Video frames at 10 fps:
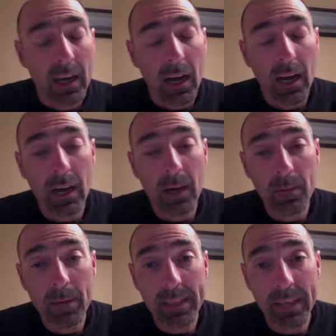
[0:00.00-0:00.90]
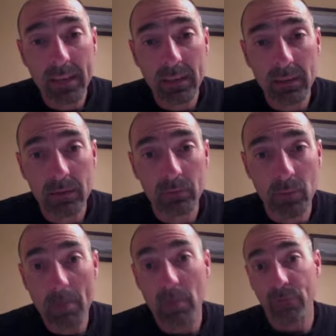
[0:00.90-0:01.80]
Um, and then
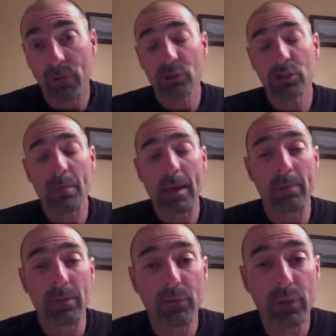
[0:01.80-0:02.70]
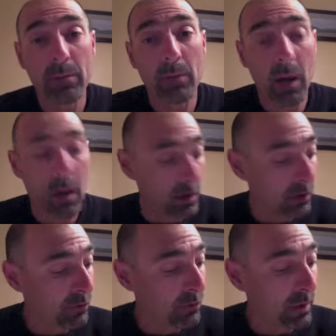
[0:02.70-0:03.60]
remember the First Amendment, freedom
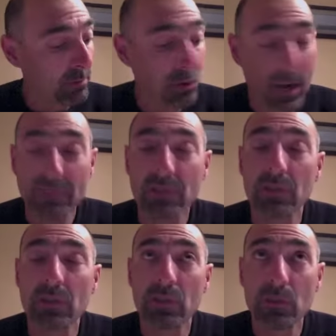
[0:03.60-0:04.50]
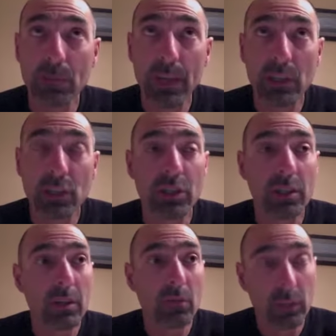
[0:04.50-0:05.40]
of what? Press,
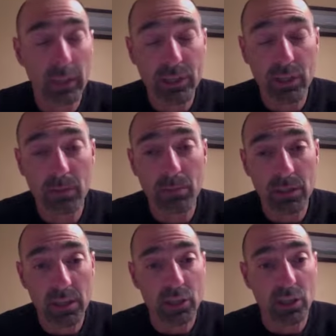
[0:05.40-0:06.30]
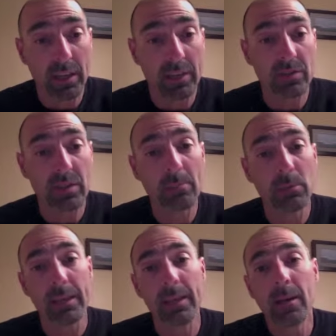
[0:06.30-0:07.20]
speech, religion, petition, and
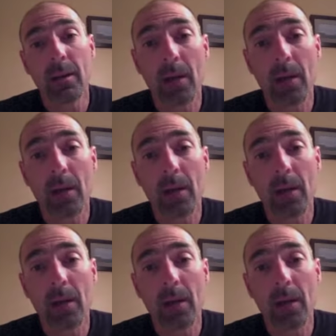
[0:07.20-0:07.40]
assembly.